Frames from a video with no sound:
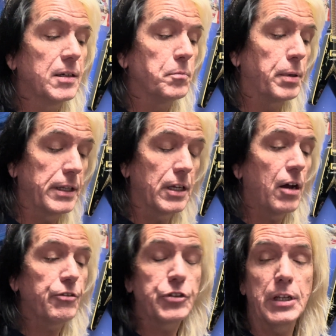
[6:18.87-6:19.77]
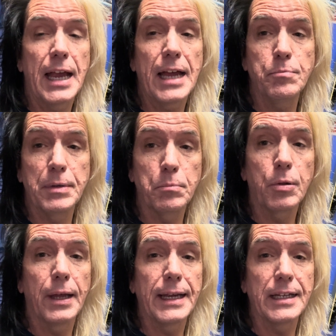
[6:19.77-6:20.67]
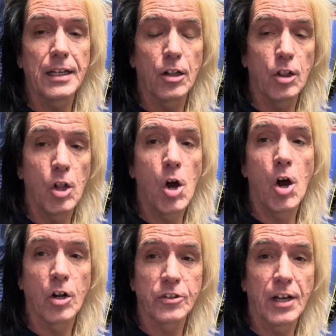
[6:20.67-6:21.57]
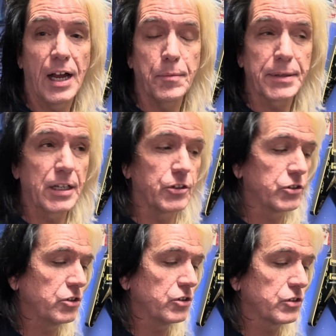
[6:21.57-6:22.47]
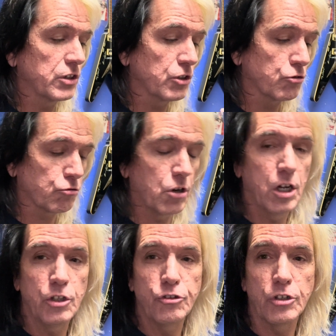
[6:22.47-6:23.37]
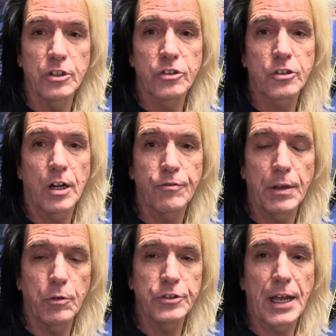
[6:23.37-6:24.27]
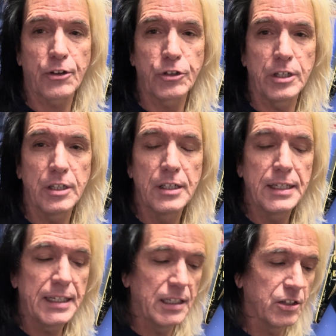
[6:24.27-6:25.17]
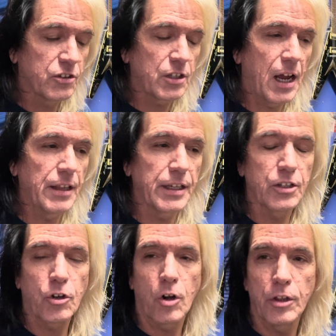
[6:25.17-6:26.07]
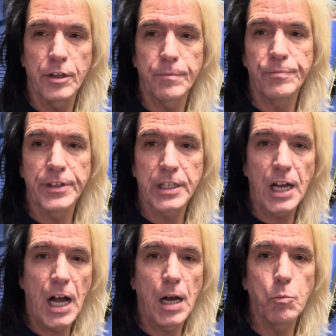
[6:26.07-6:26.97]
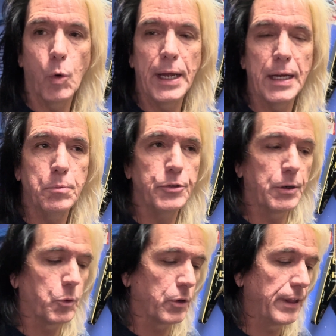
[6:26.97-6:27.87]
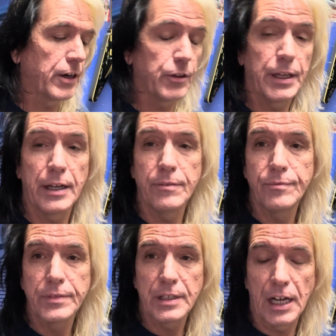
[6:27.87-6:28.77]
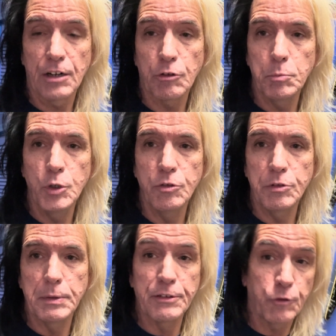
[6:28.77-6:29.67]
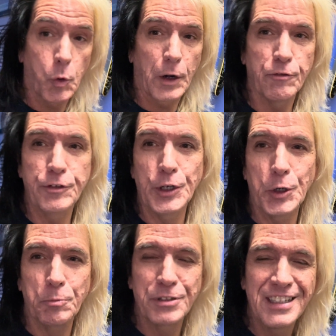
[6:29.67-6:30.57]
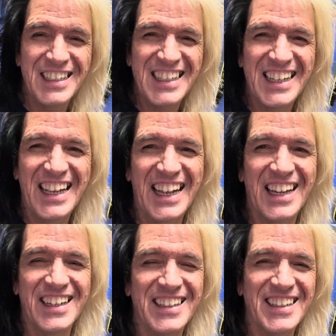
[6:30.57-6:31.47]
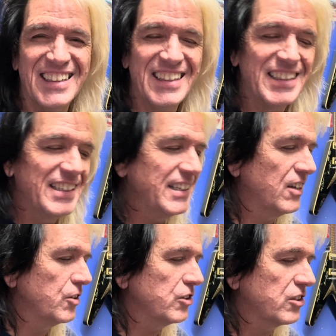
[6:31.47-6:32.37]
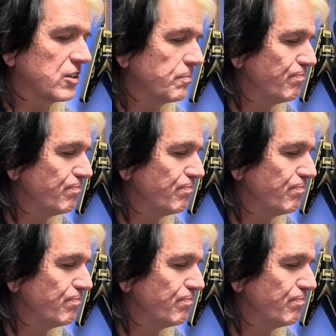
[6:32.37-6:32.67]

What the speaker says: But it obviously hadn't been played in a long time, because just the grunge and stuff that was actually inside the guitar, the cobwebs that were there that I removed before I filmed, and, just